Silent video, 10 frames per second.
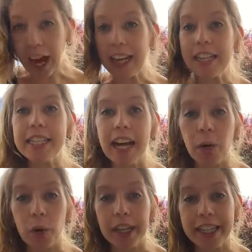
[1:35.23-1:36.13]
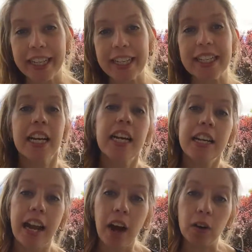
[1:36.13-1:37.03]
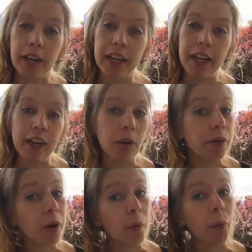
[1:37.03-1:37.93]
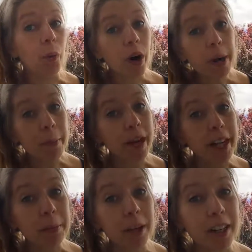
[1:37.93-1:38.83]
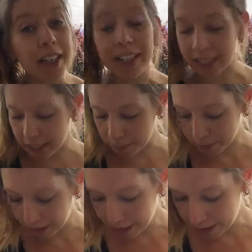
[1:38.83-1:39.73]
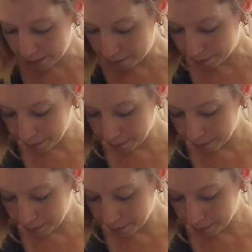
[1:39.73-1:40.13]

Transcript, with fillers: I can tell where he is. Now, granted, I don't know what body part it is, but um,